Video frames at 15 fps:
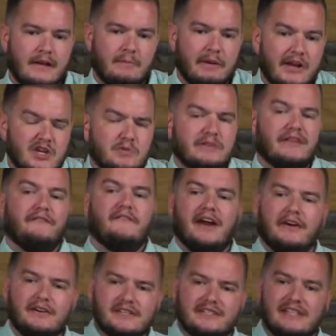Because when the
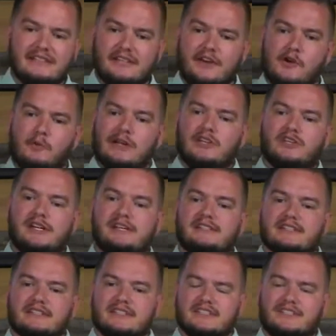Pharisees hear what
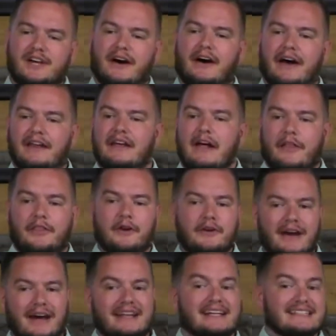Jesus has done, they're
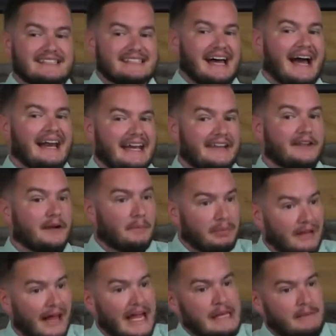not excited that a
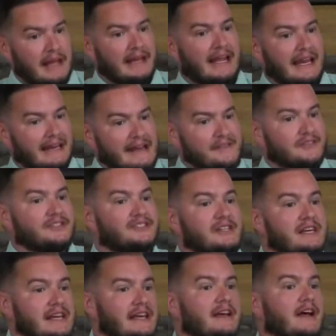blind man can now
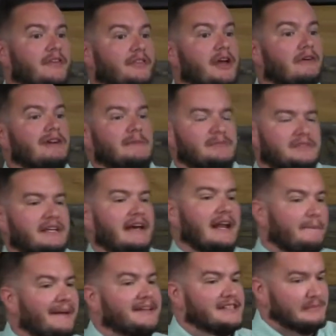see. They're upset
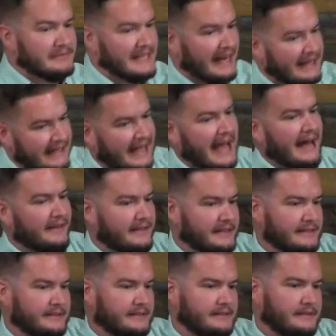about some
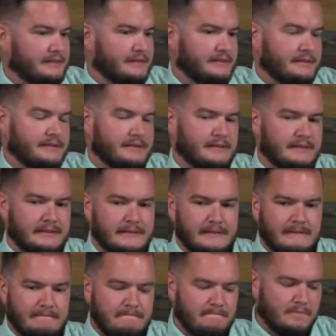technicalities.
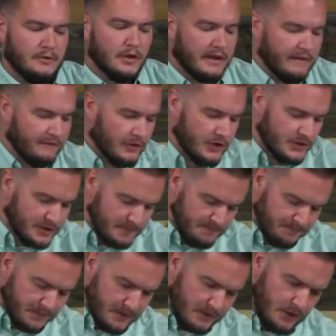Look at verse
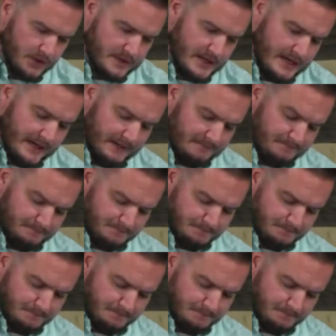13.